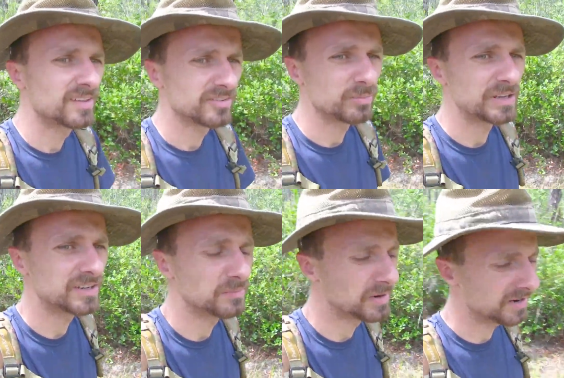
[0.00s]

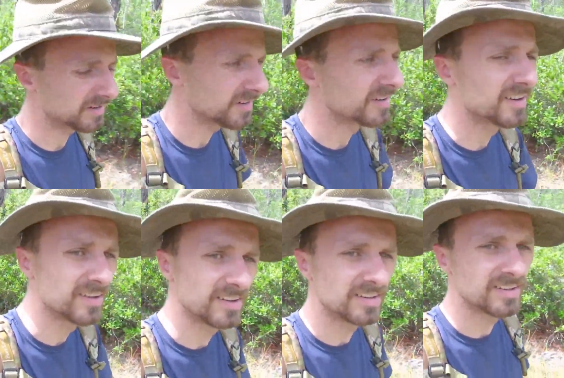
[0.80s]
Speaking of bear,
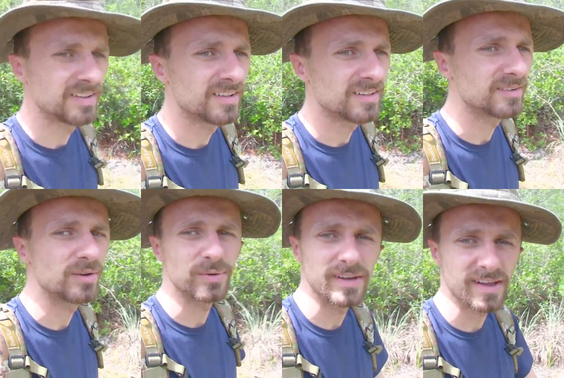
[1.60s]
look
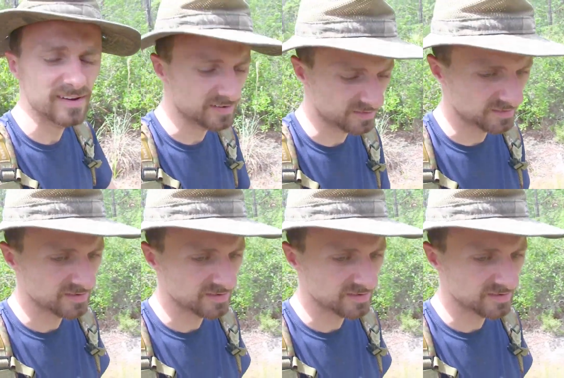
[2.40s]
what we got here.